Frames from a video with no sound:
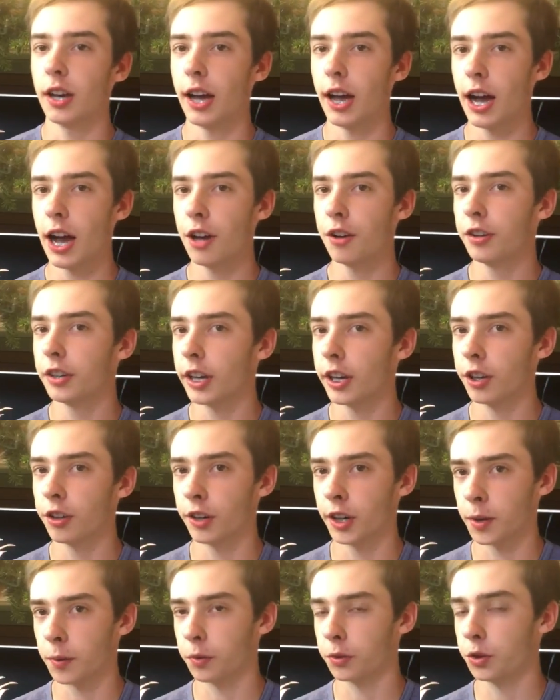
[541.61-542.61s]
how you get your
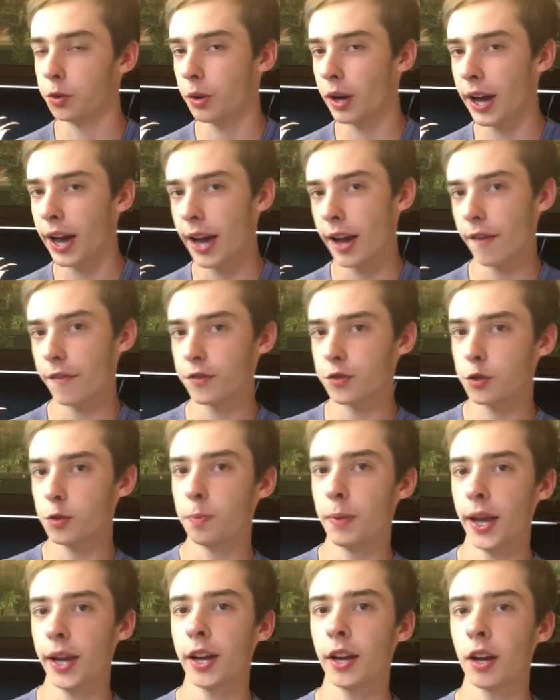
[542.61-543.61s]
animal. You have to
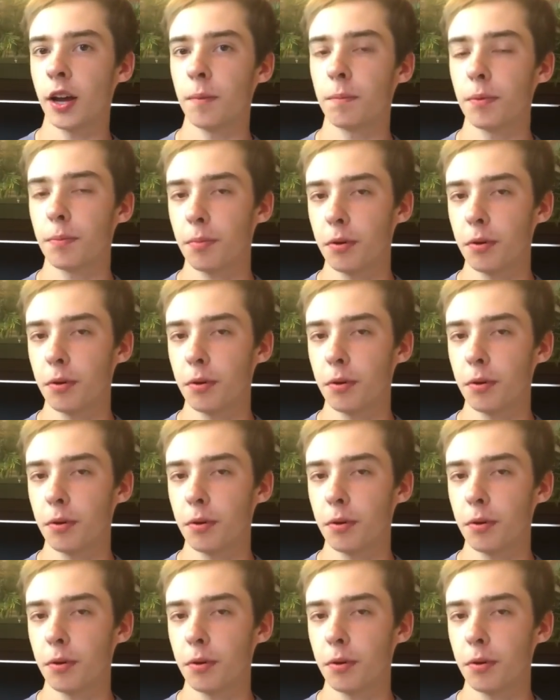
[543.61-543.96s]
pick it up